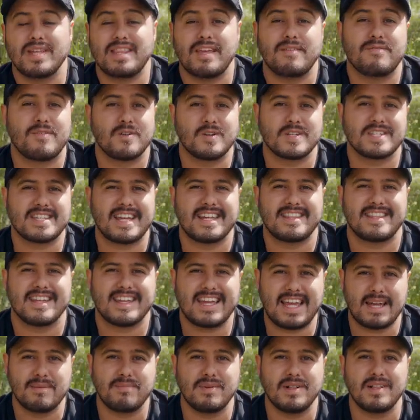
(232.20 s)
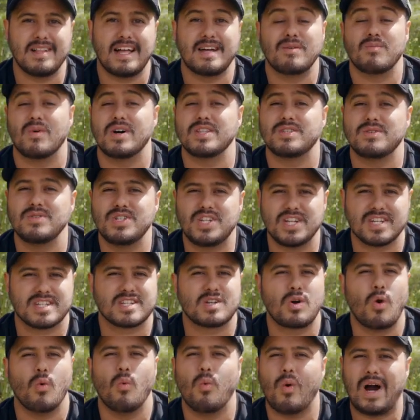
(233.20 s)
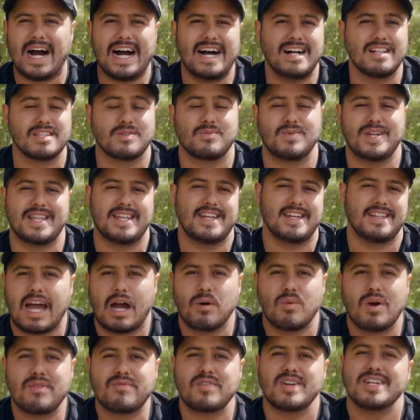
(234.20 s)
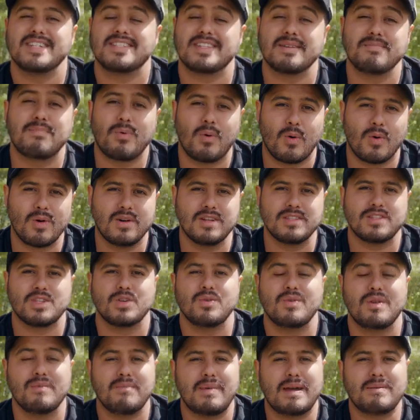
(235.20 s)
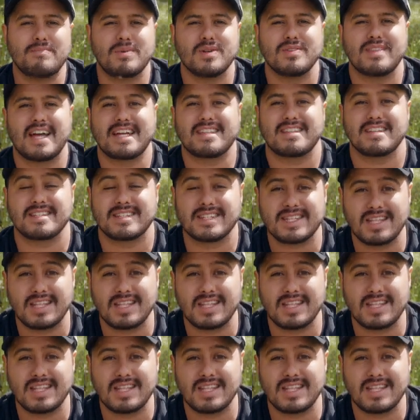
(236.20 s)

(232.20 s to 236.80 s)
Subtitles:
when they first get the gimbal and want to just go wild with it. However, it's important to remember that the